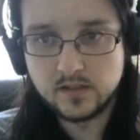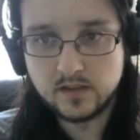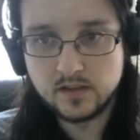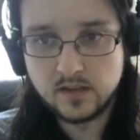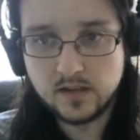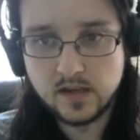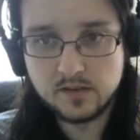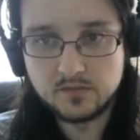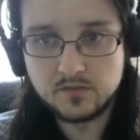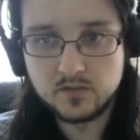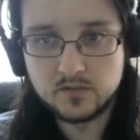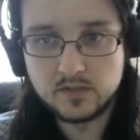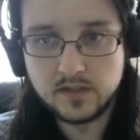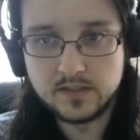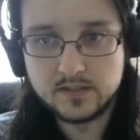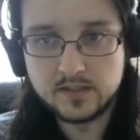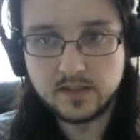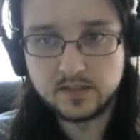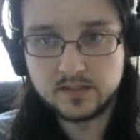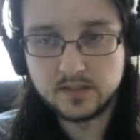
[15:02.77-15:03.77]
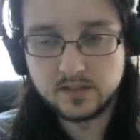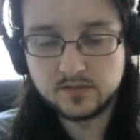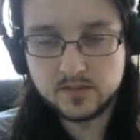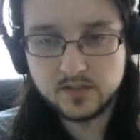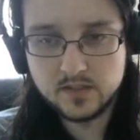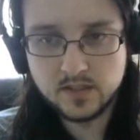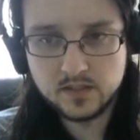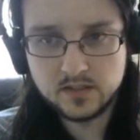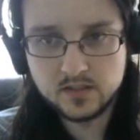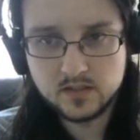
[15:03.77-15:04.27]
after knight takes
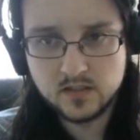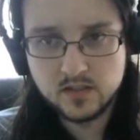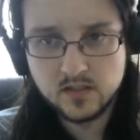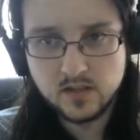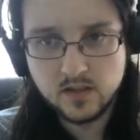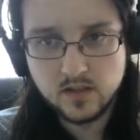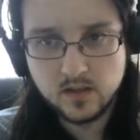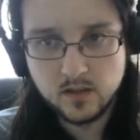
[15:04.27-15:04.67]
f6,